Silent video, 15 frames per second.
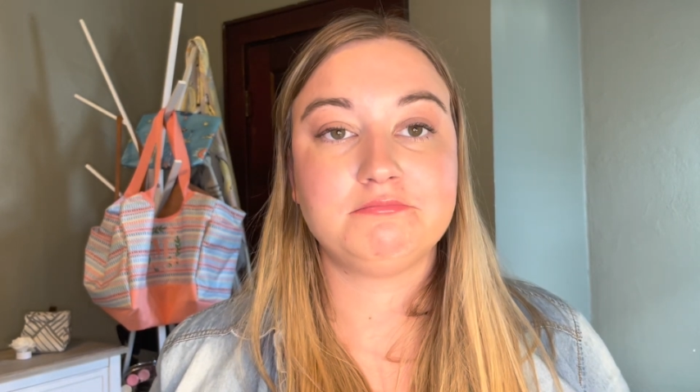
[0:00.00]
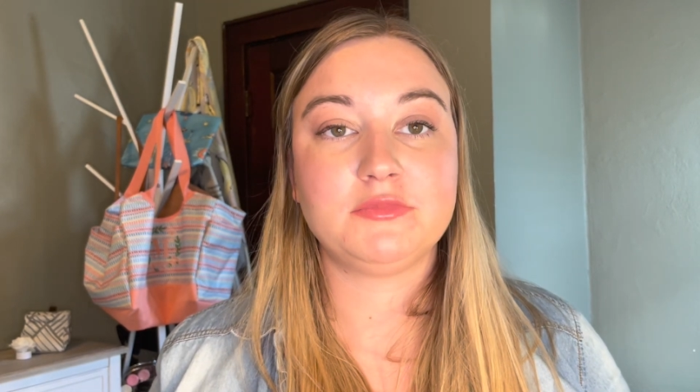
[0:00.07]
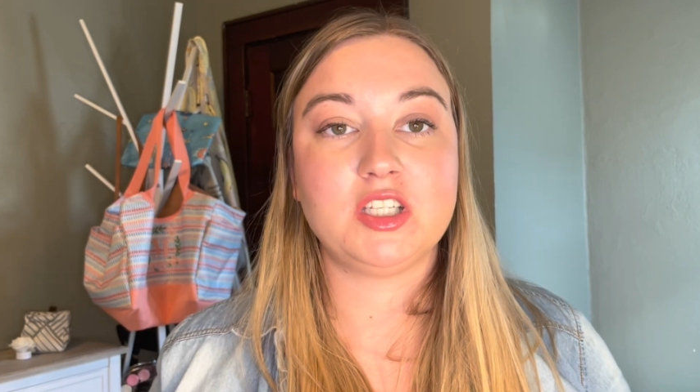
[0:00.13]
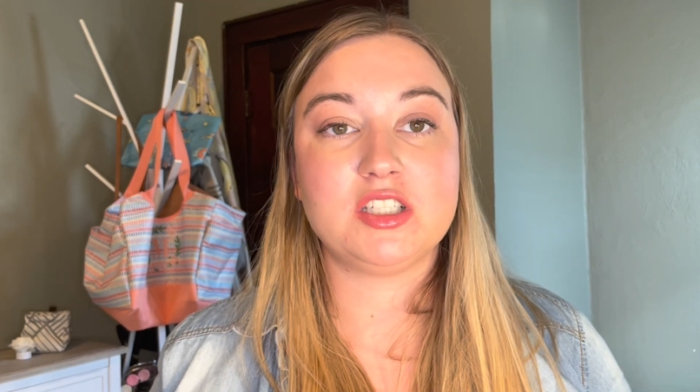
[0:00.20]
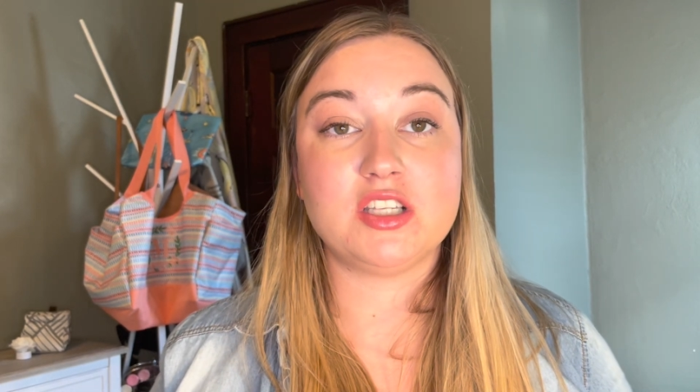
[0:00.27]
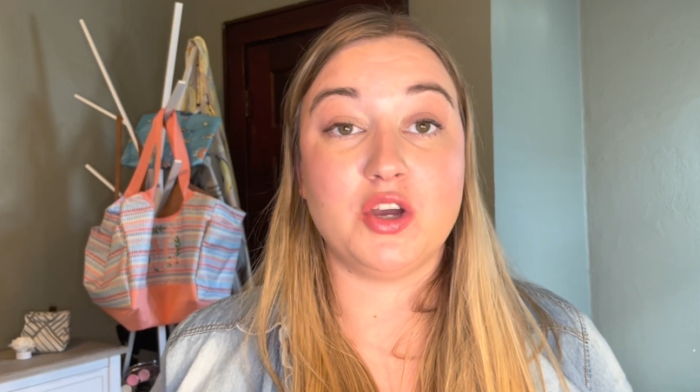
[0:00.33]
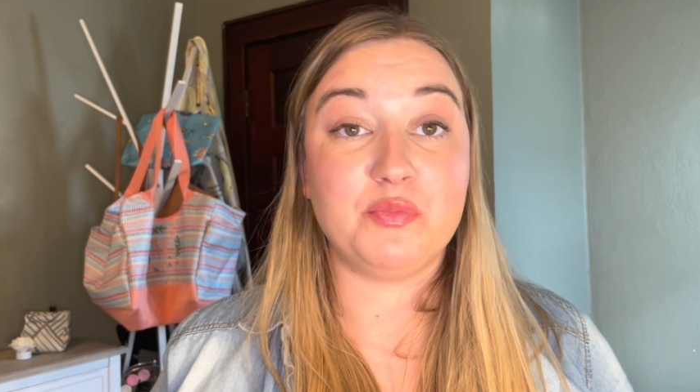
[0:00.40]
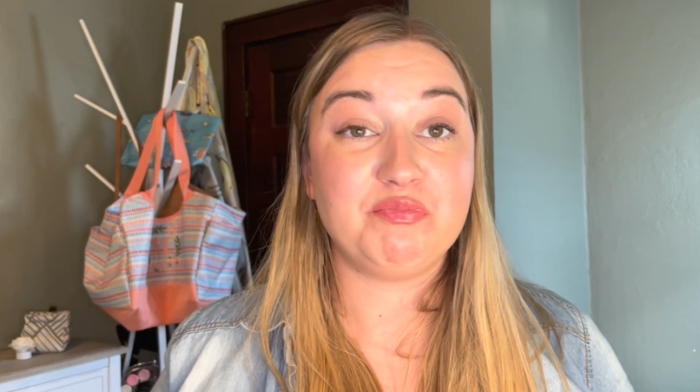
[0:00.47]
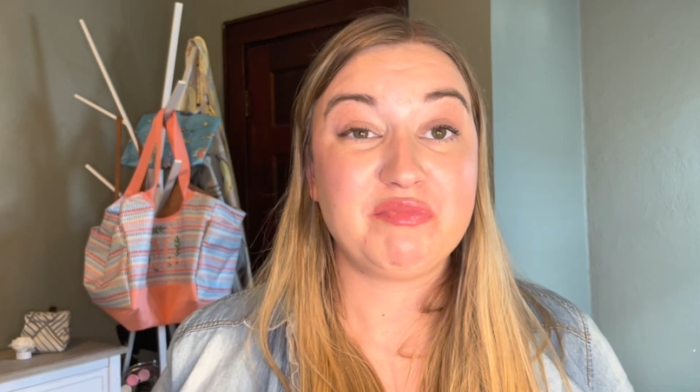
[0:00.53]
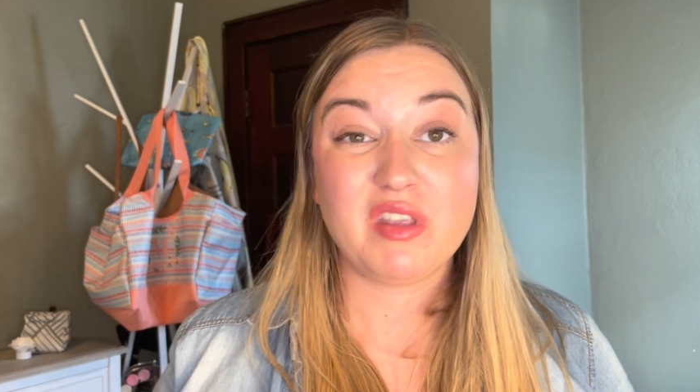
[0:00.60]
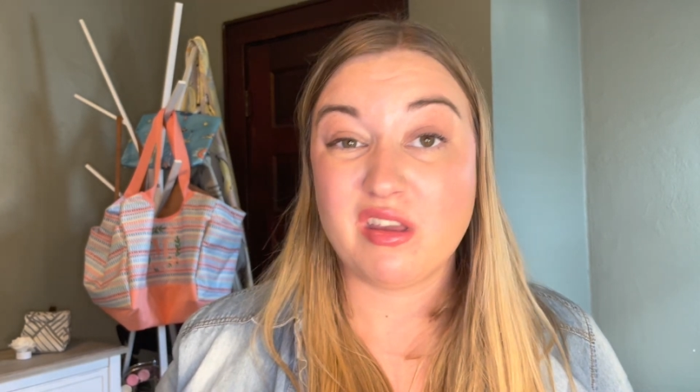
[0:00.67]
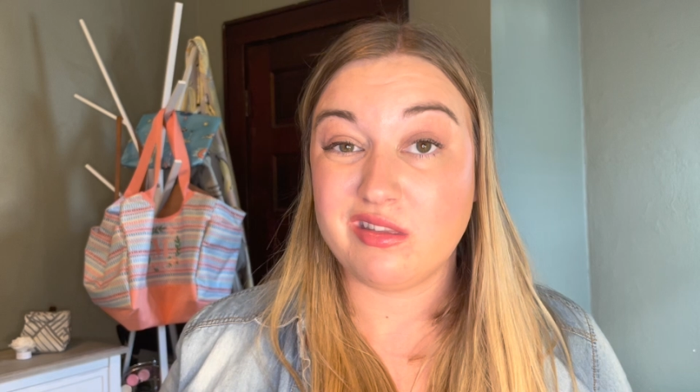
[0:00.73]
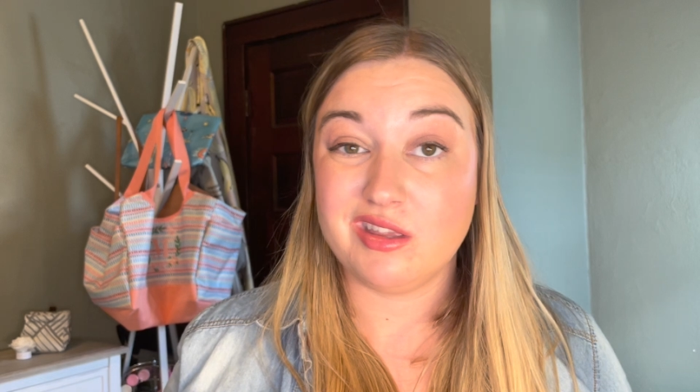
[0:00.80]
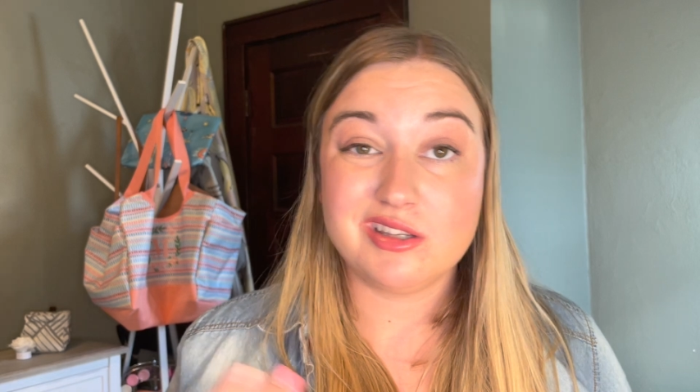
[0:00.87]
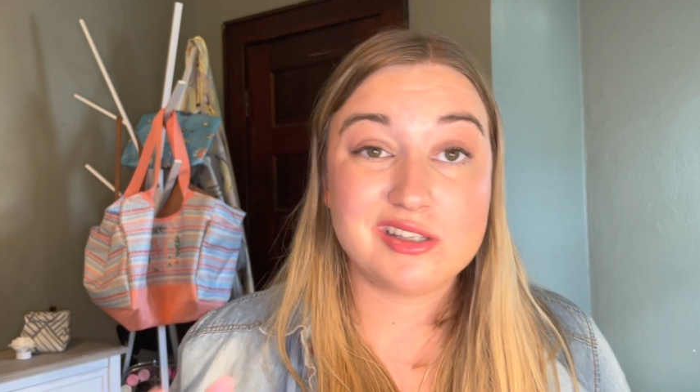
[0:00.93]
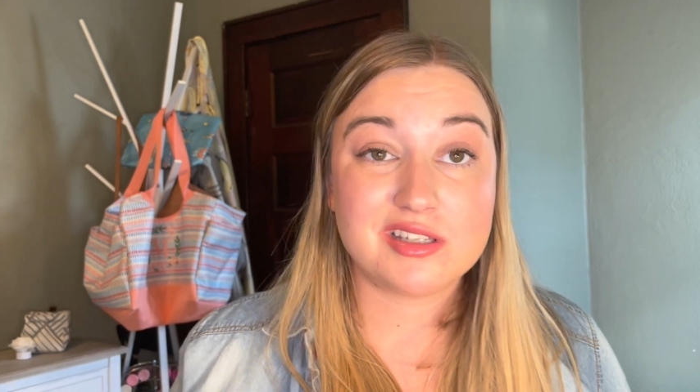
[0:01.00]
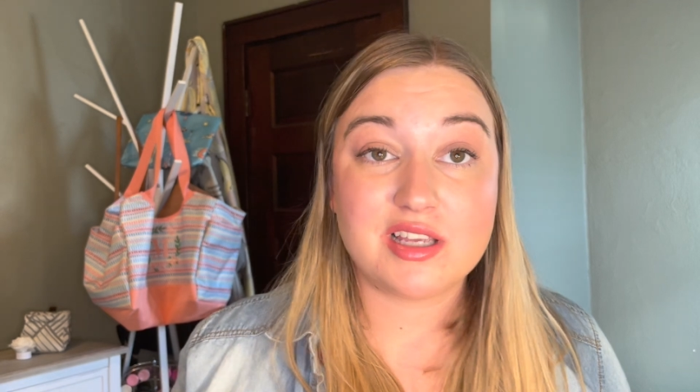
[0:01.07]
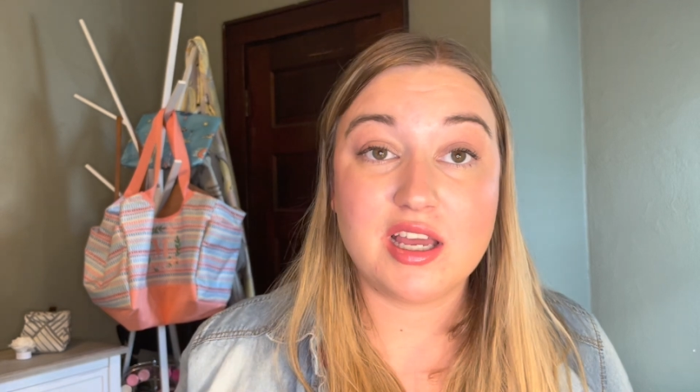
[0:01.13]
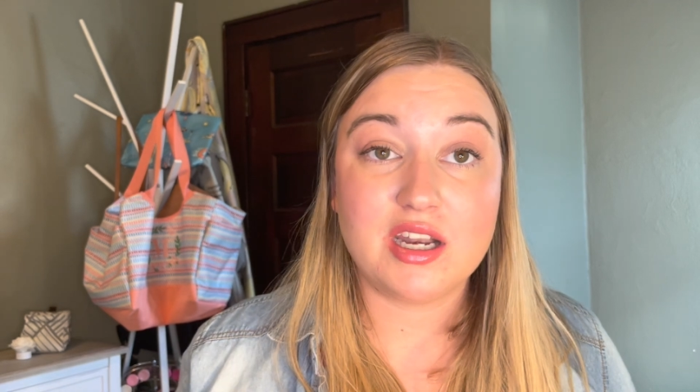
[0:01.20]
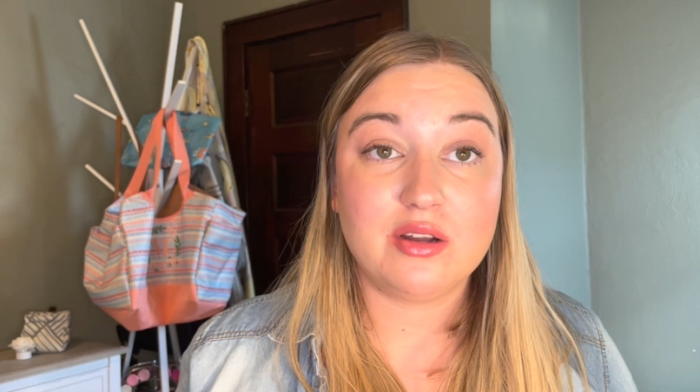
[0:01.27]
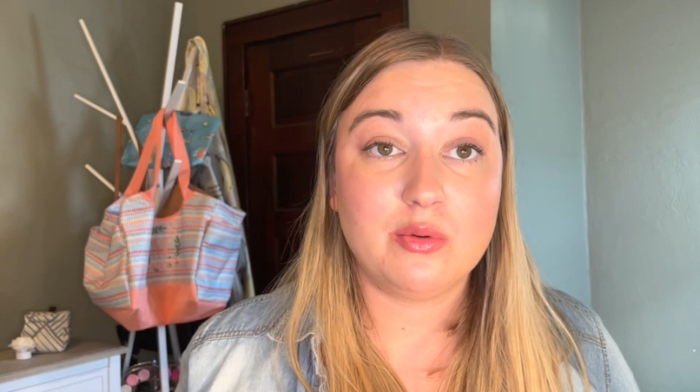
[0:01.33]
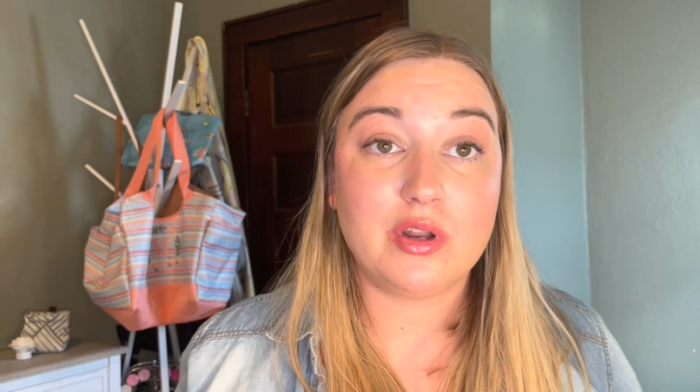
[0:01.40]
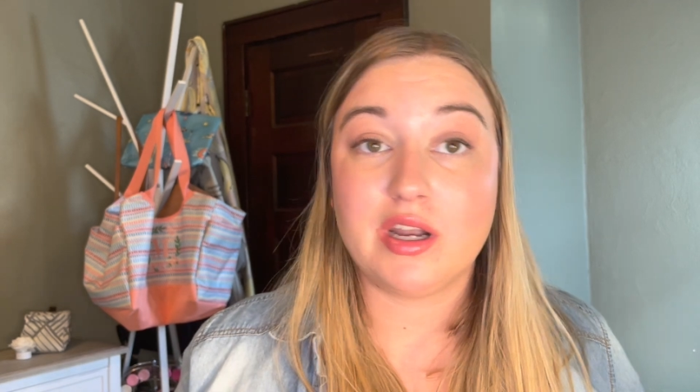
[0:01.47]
So this is kind of what